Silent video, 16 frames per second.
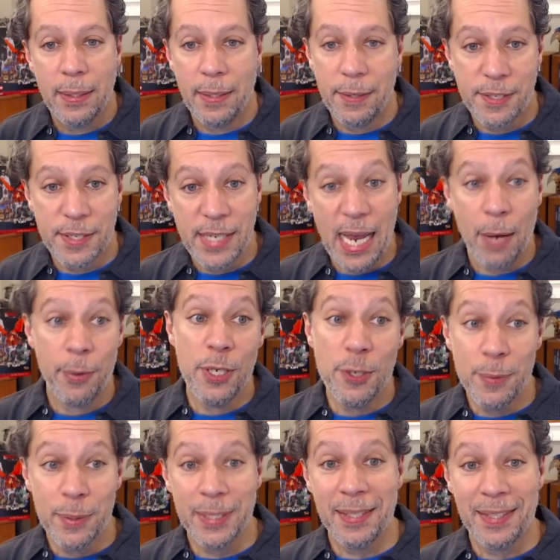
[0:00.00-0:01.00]
There's now a
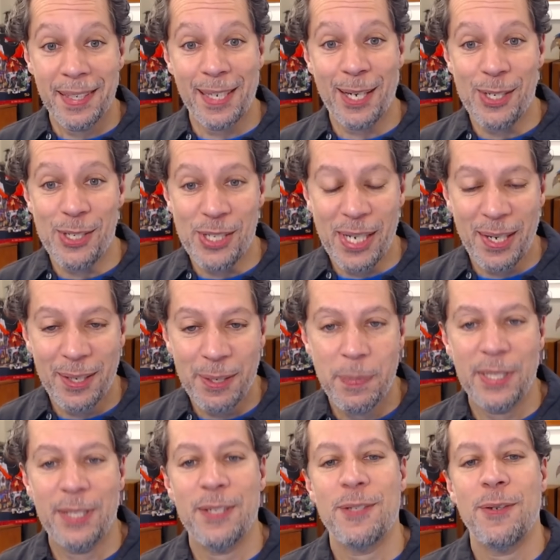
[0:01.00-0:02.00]
new one, like I shared,
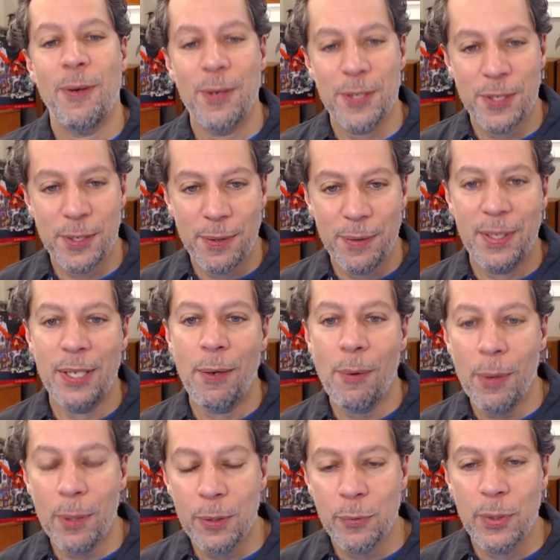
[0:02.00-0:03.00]
but there's also the
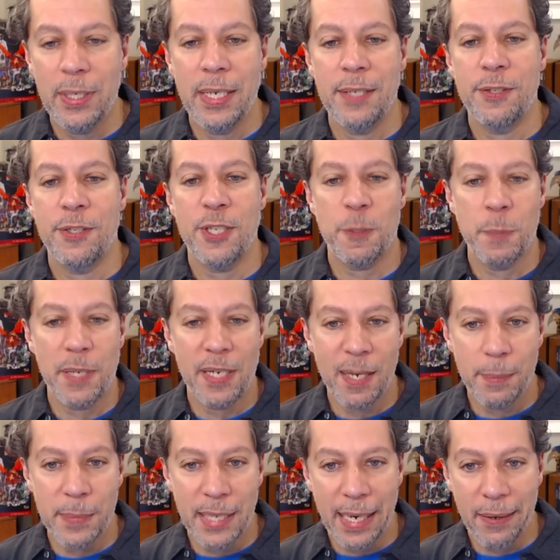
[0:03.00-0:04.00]
old one has just
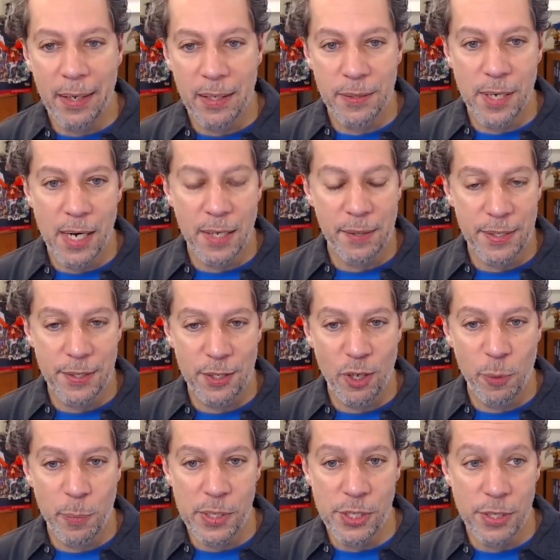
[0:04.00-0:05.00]
become the Aarakocra
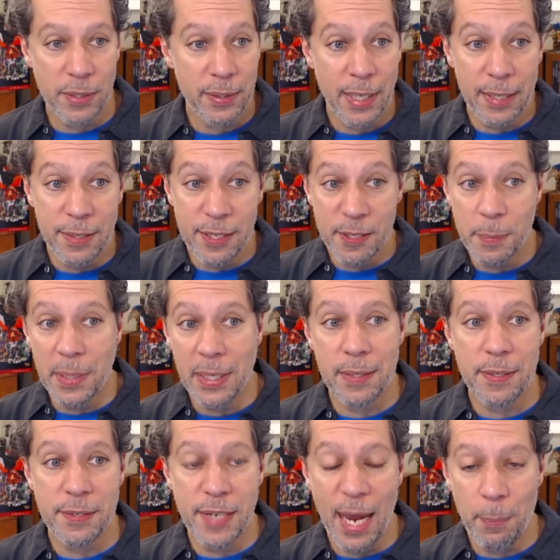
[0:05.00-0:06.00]
Skirmisher. That doesn't mean
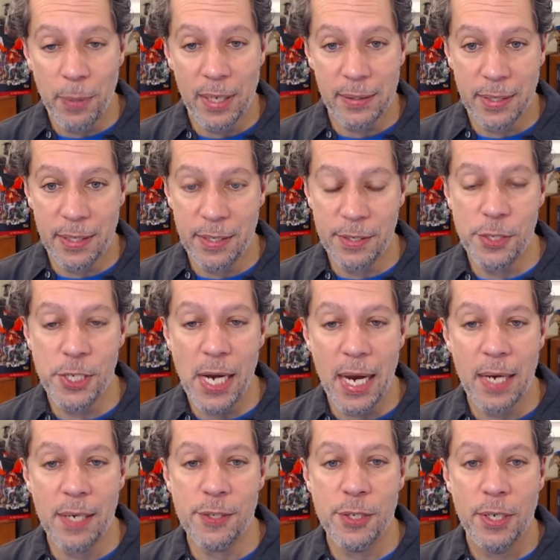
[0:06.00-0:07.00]
its stat block didn't
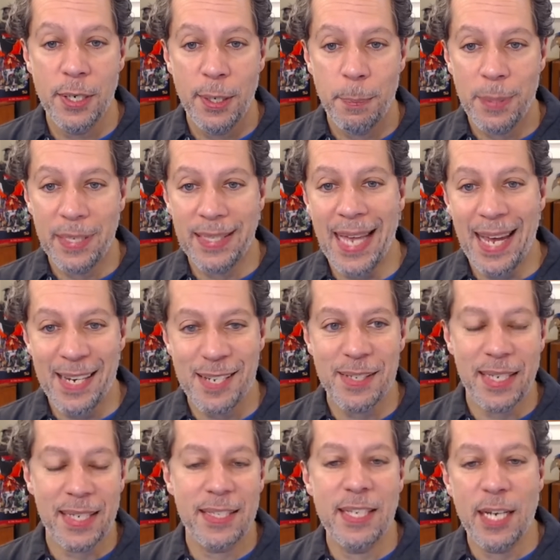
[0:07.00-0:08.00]
change, but that
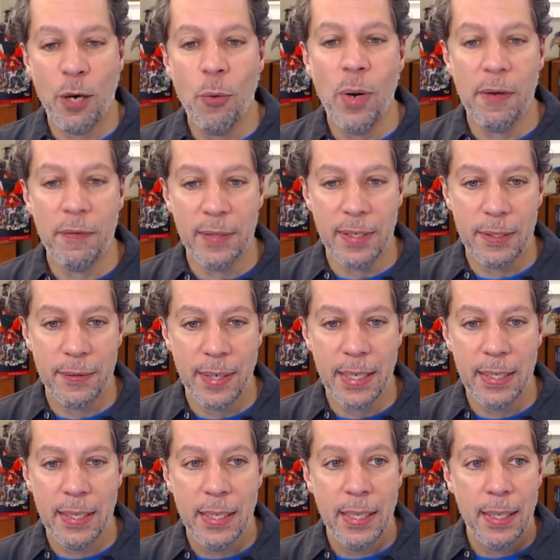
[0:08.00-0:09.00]
is like the equivalent,
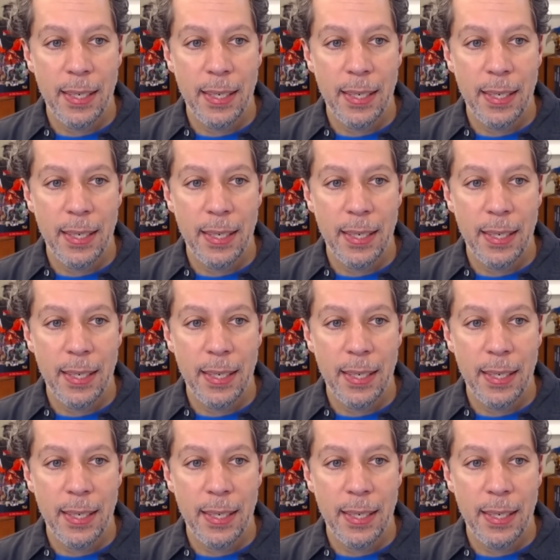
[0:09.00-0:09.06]
right?